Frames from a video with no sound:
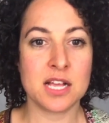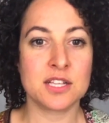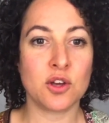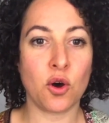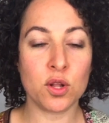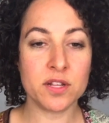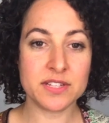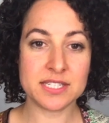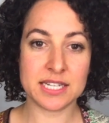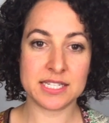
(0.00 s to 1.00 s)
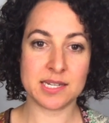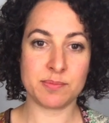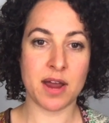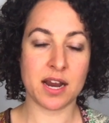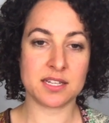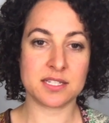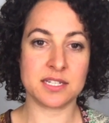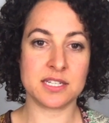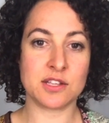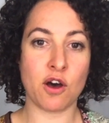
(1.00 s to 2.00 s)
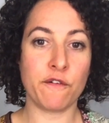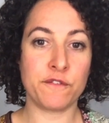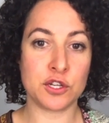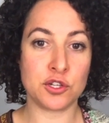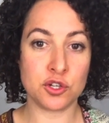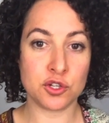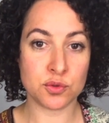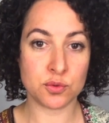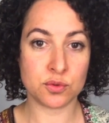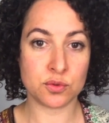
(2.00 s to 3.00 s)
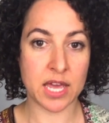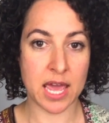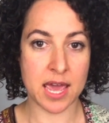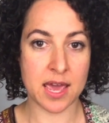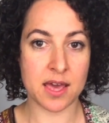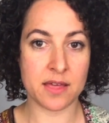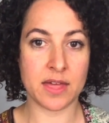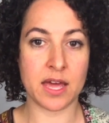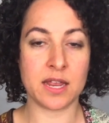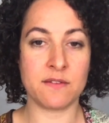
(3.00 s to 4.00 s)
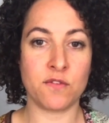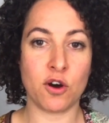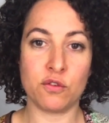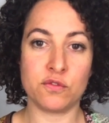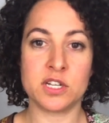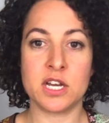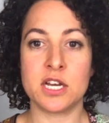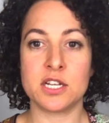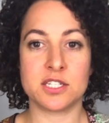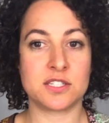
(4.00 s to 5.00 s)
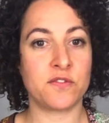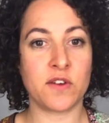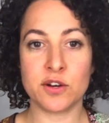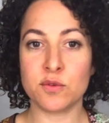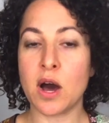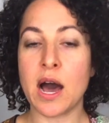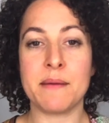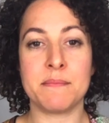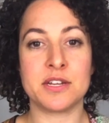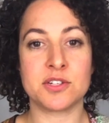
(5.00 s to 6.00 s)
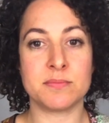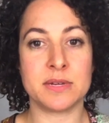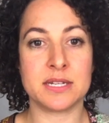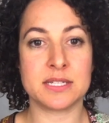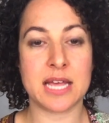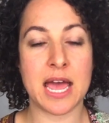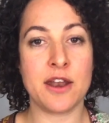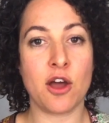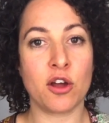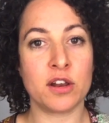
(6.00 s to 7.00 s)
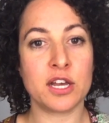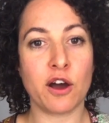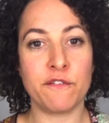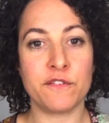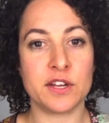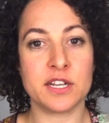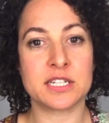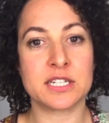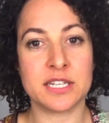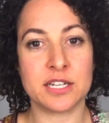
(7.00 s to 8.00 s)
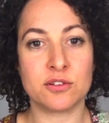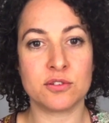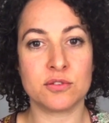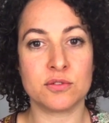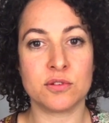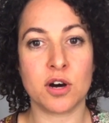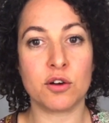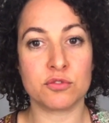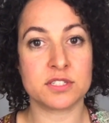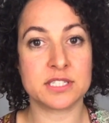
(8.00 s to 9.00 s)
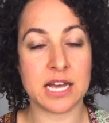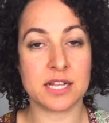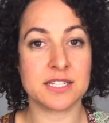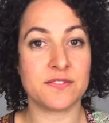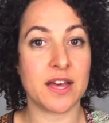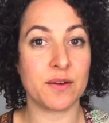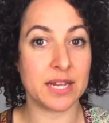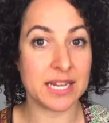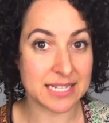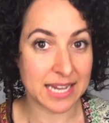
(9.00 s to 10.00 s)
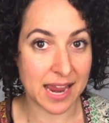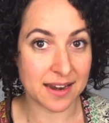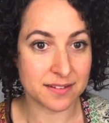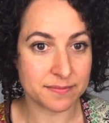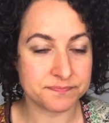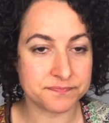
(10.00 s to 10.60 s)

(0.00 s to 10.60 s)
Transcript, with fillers: So, all of the 60 practices offered usual care that involved just fundal height measurements, and only offered clinical ultrasounds if they were indicated.